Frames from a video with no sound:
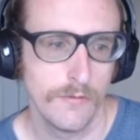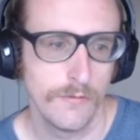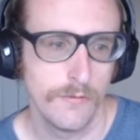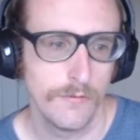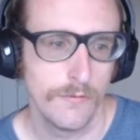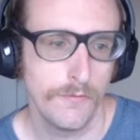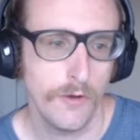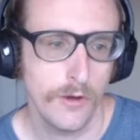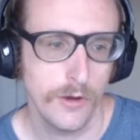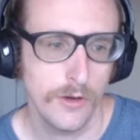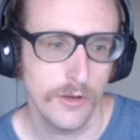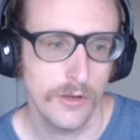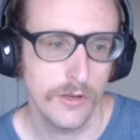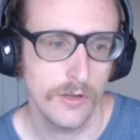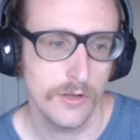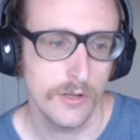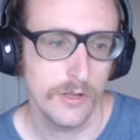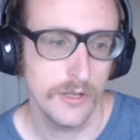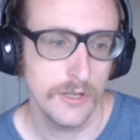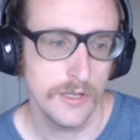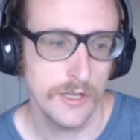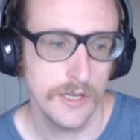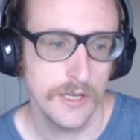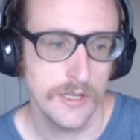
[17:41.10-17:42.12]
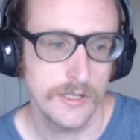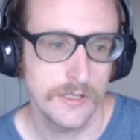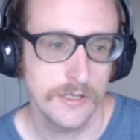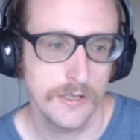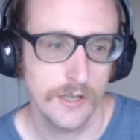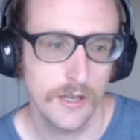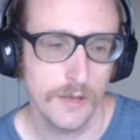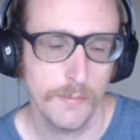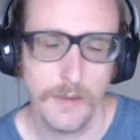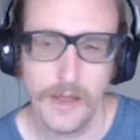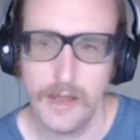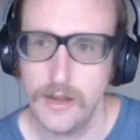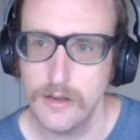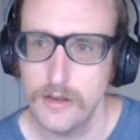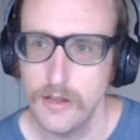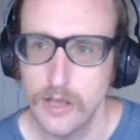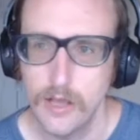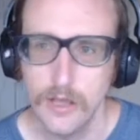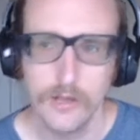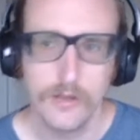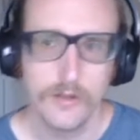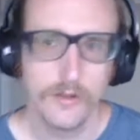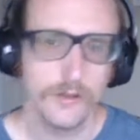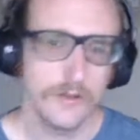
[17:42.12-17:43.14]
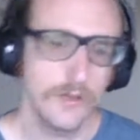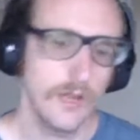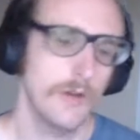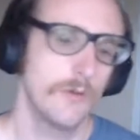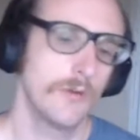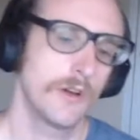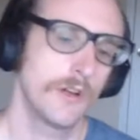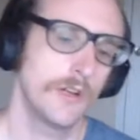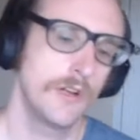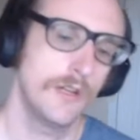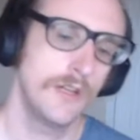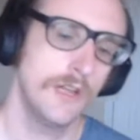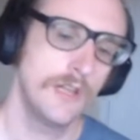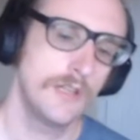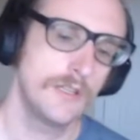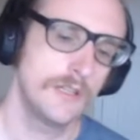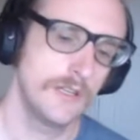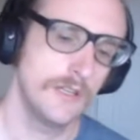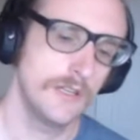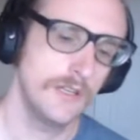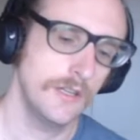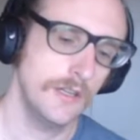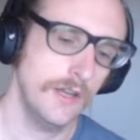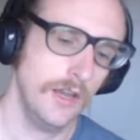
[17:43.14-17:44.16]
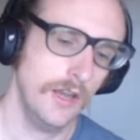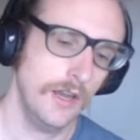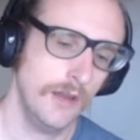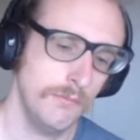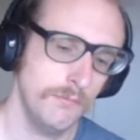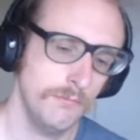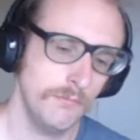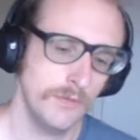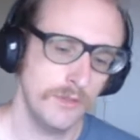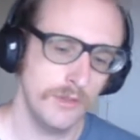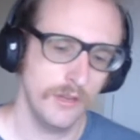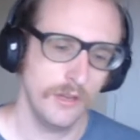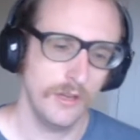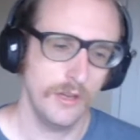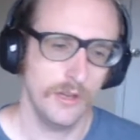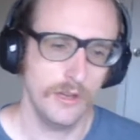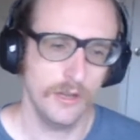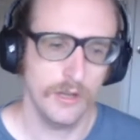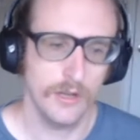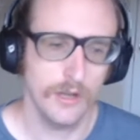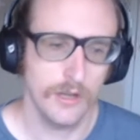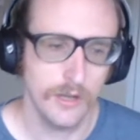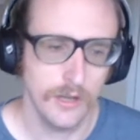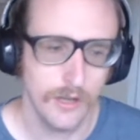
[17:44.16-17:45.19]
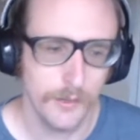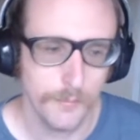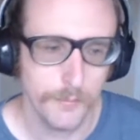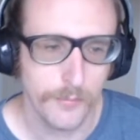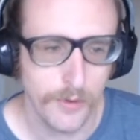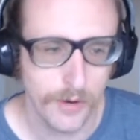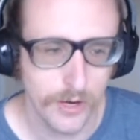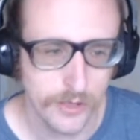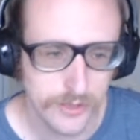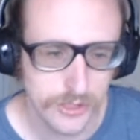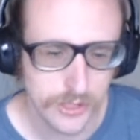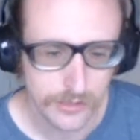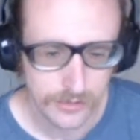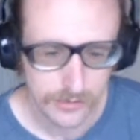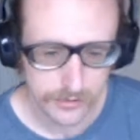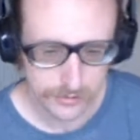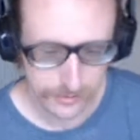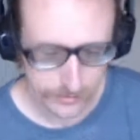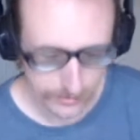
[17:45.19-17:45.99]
FunkInit command. Now we're going to need to name the project.